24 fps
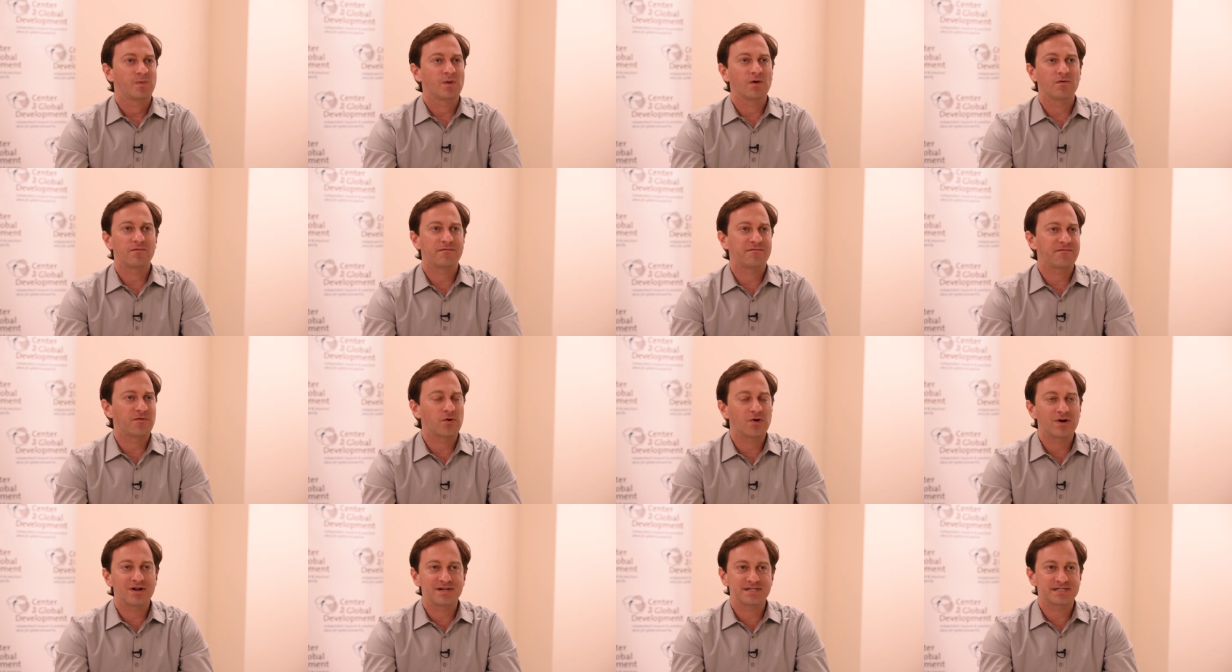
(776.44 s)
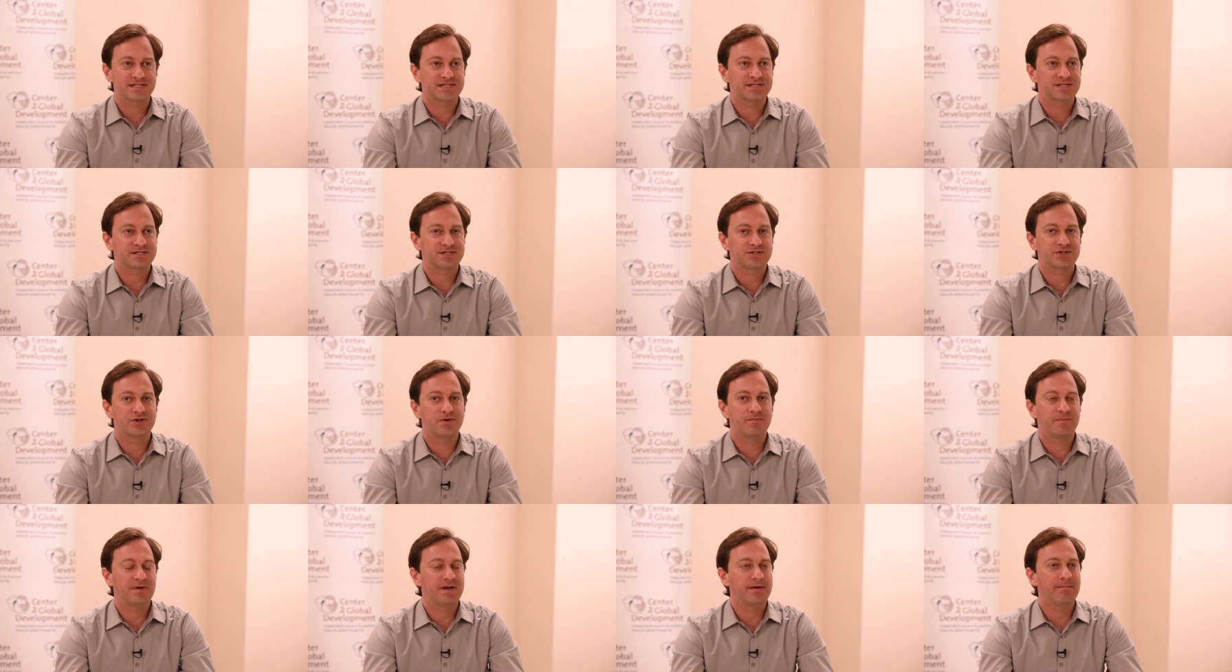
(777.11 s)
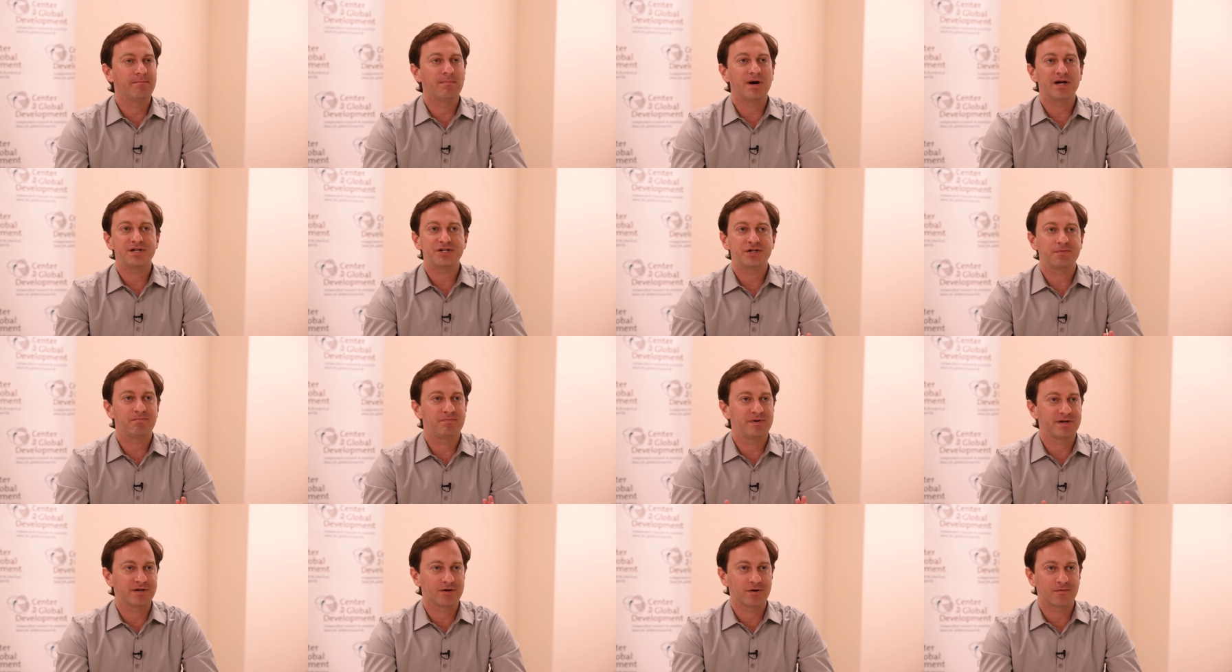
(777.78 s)
Well, forests should be a
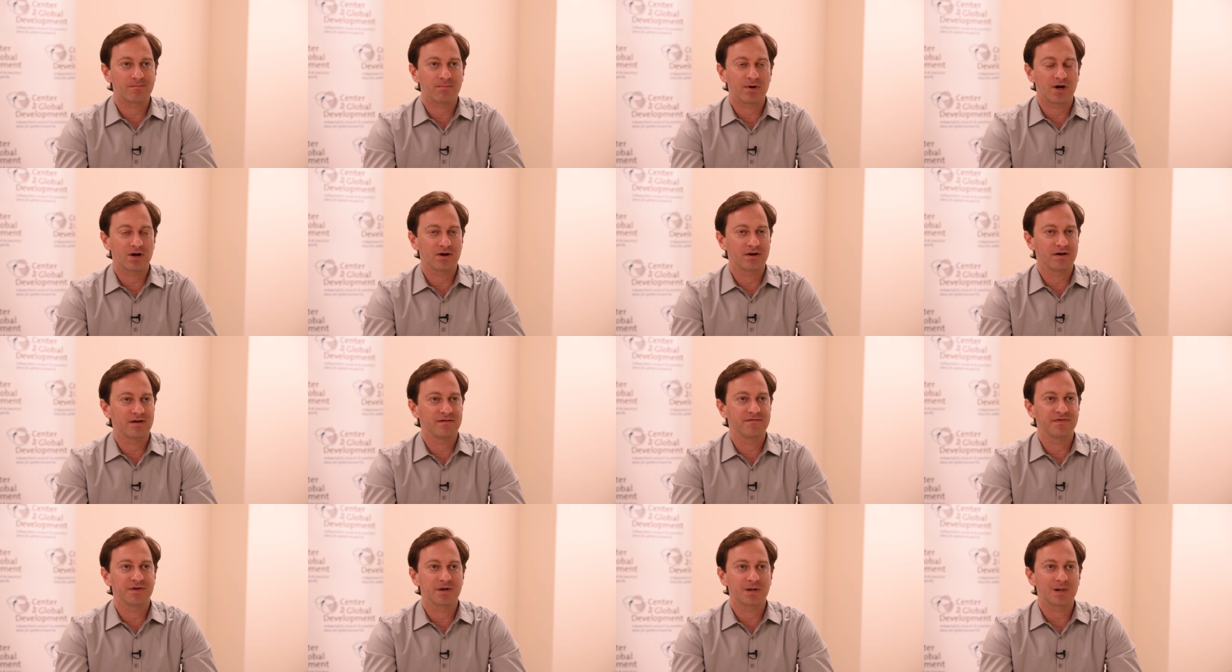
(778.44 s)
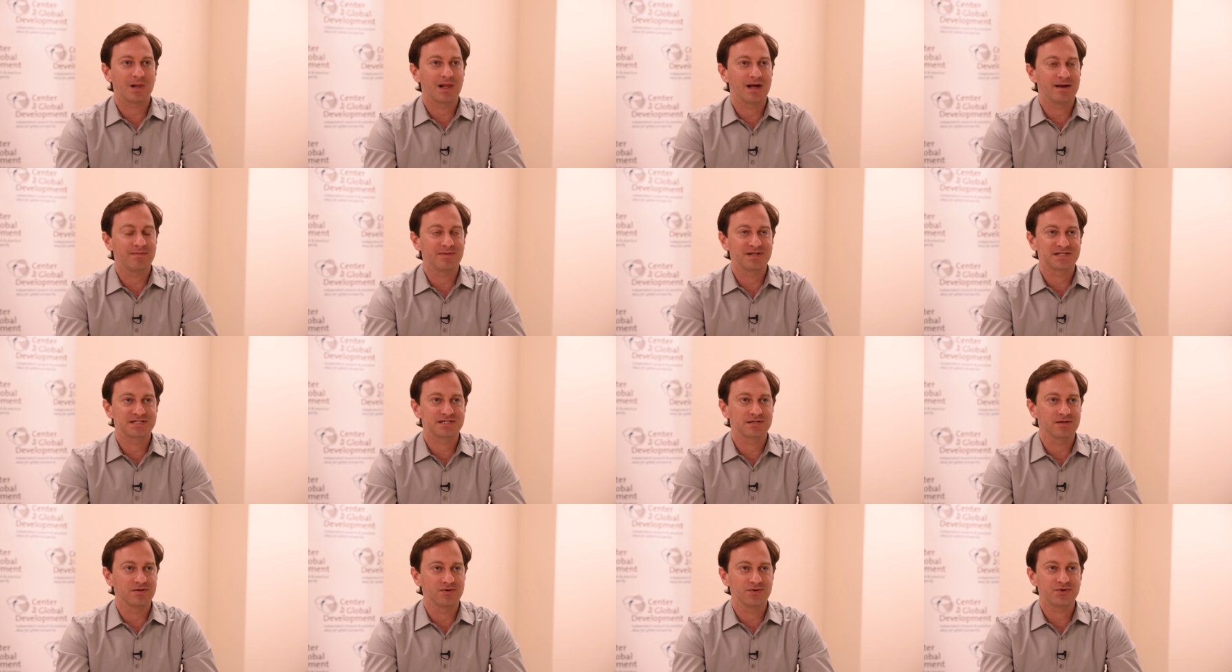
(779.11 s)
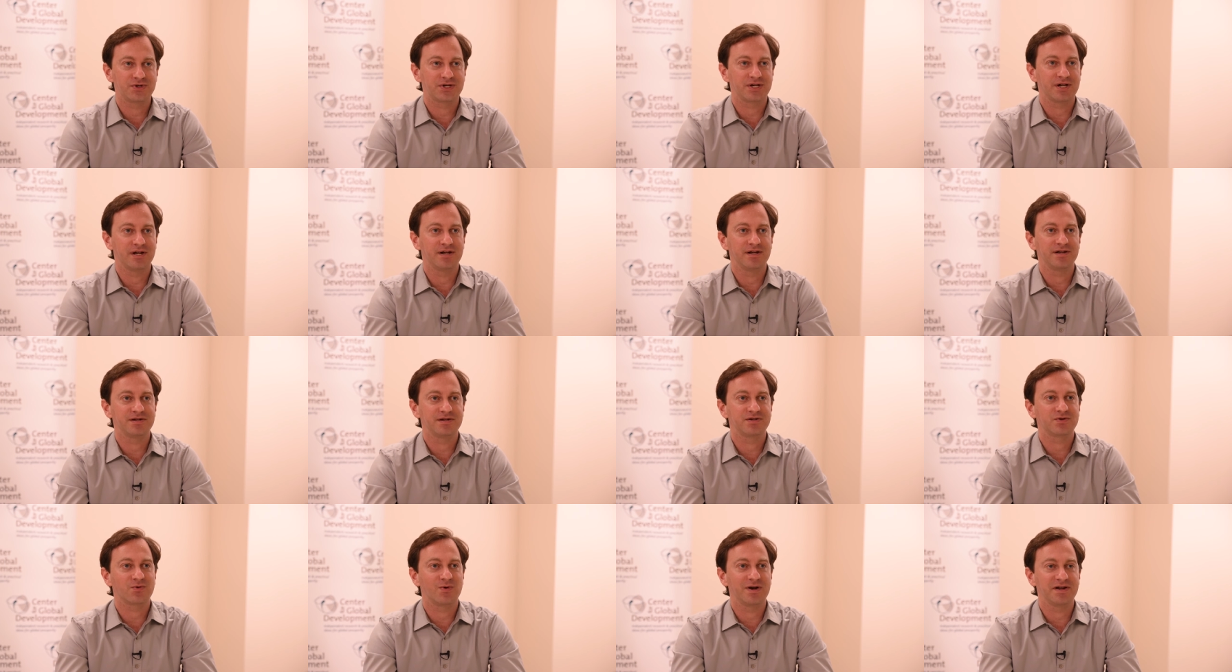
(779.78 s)
much bigger part of the climate solution
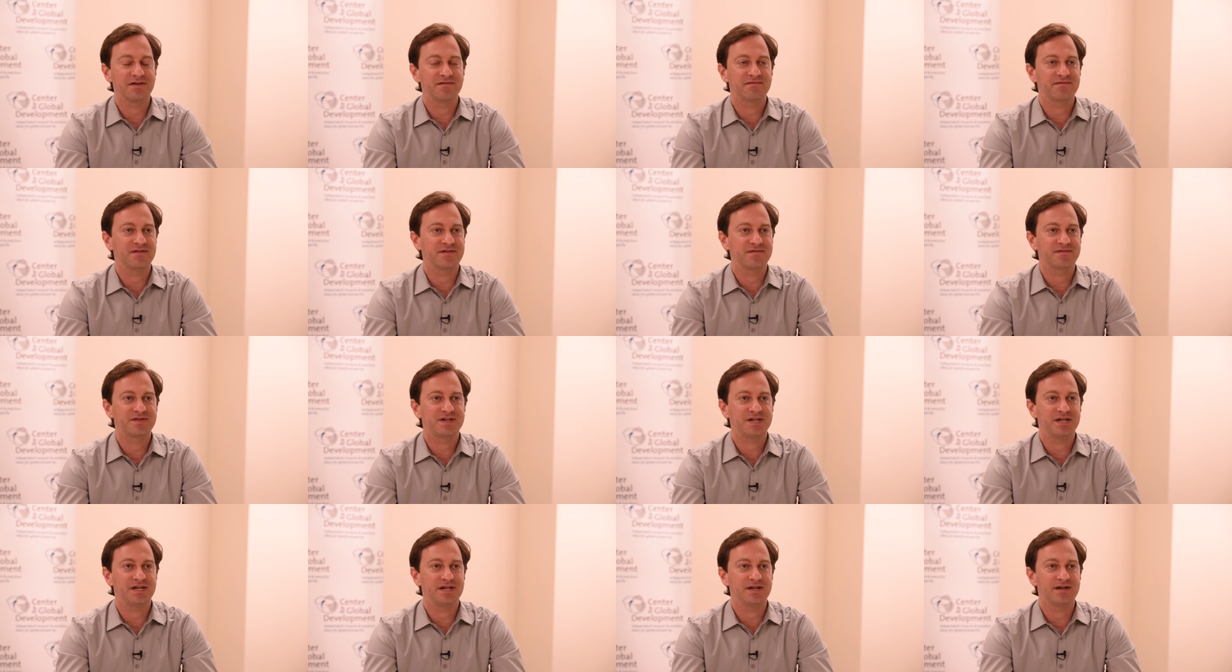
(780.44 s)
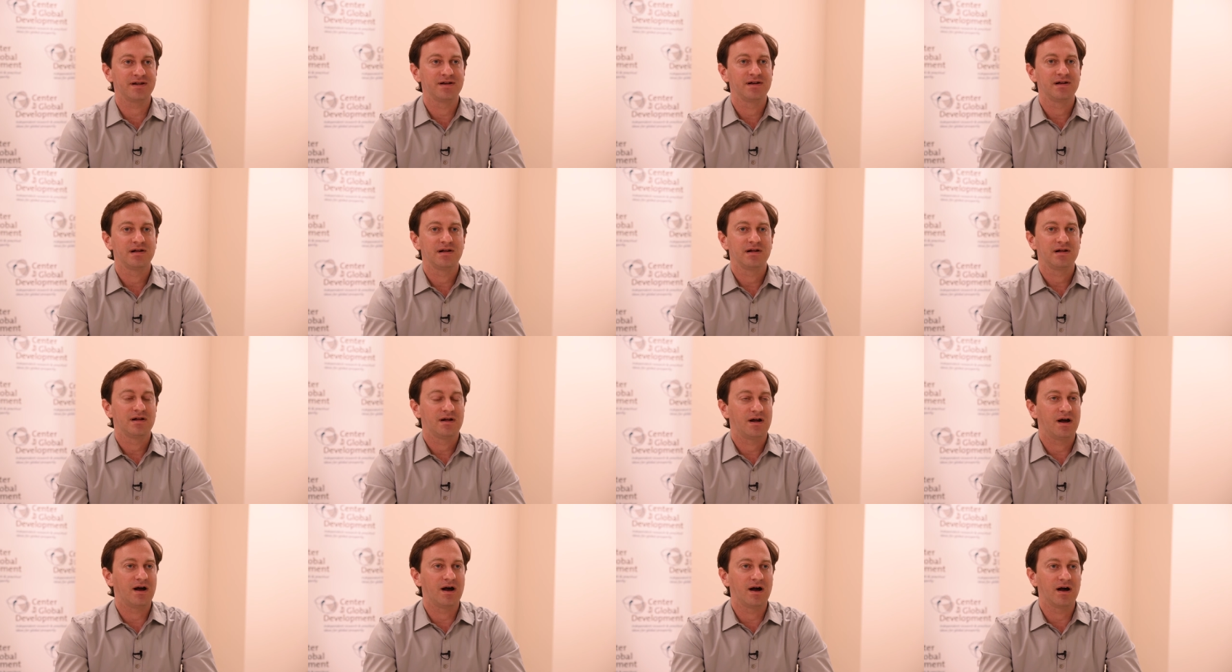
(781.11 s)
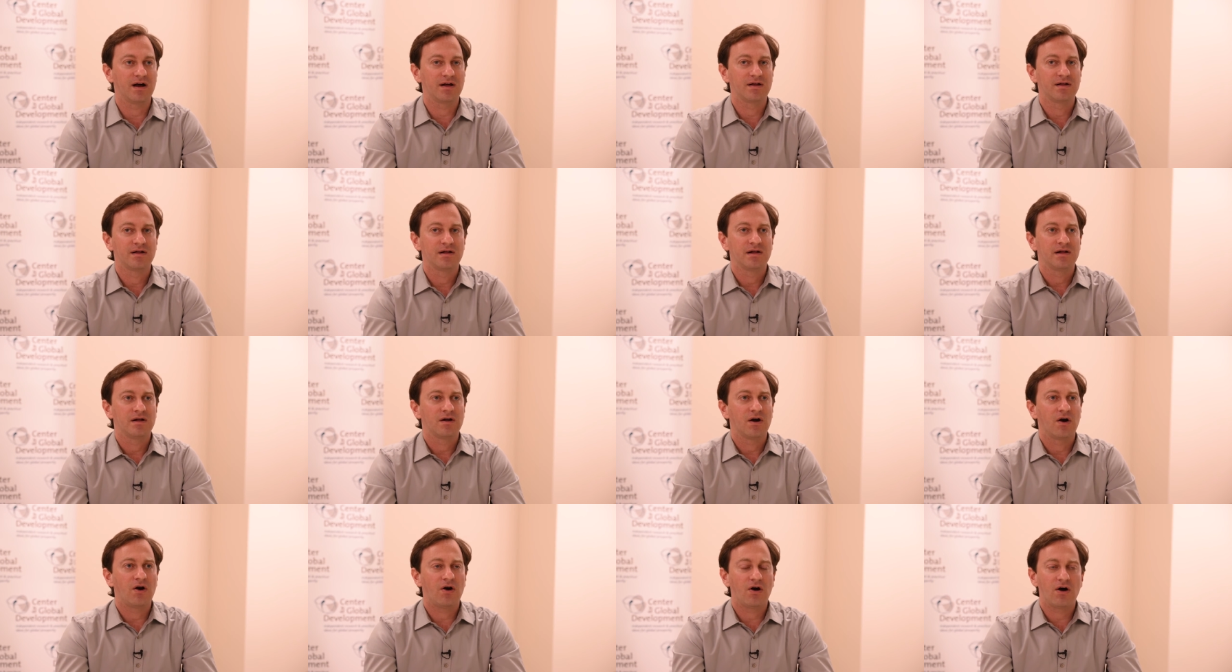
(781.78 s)
in 2015. Uh,
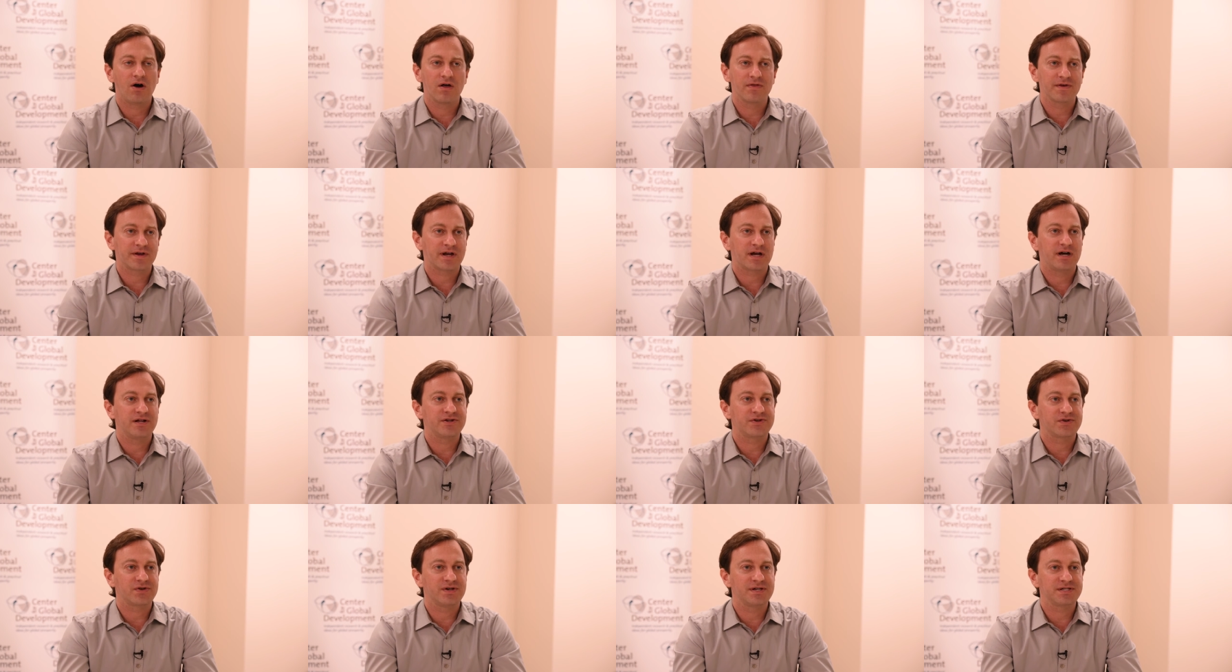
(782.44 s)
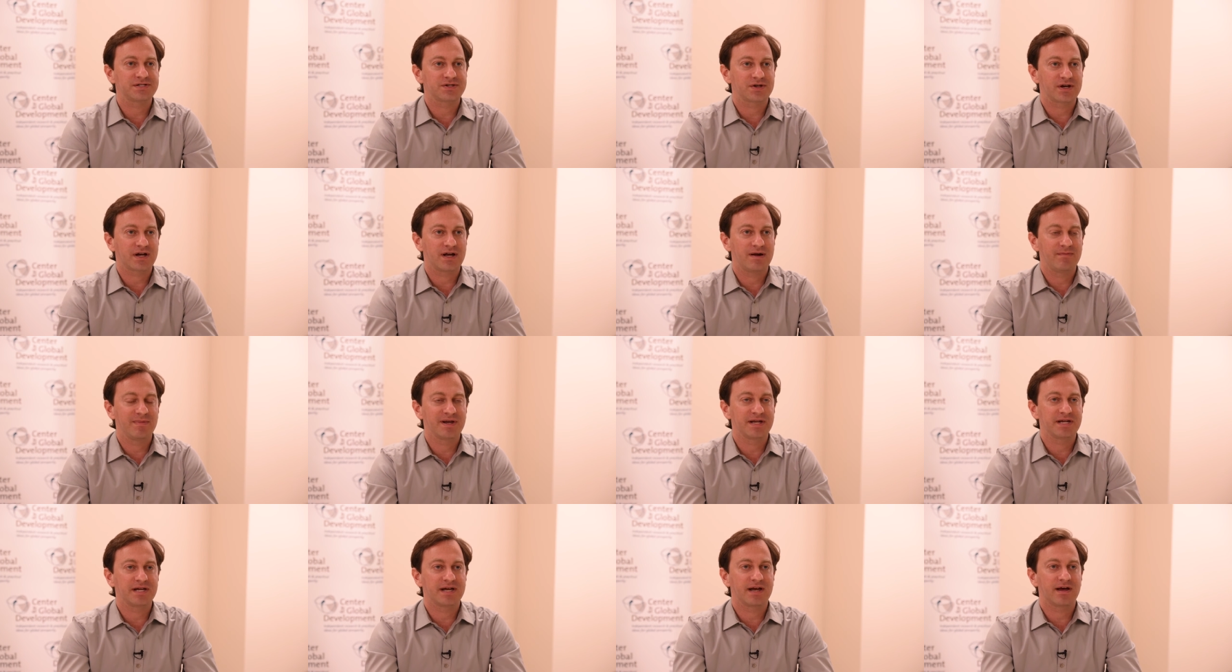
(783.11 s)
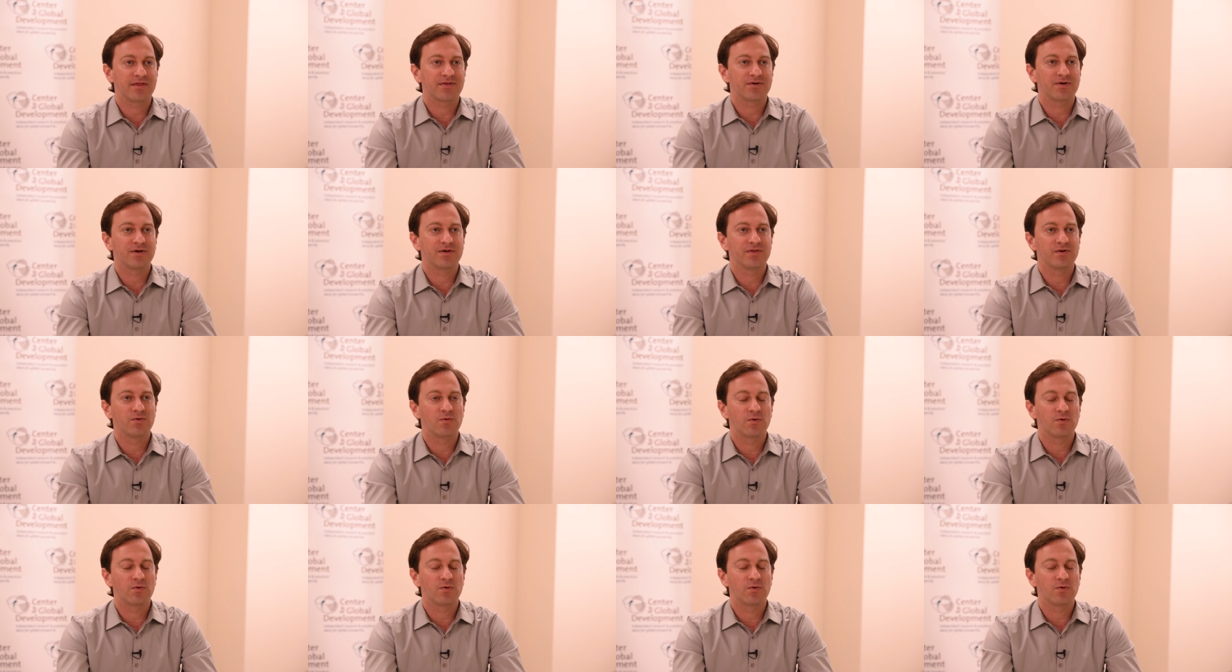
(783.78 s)
all the countries are coming together the,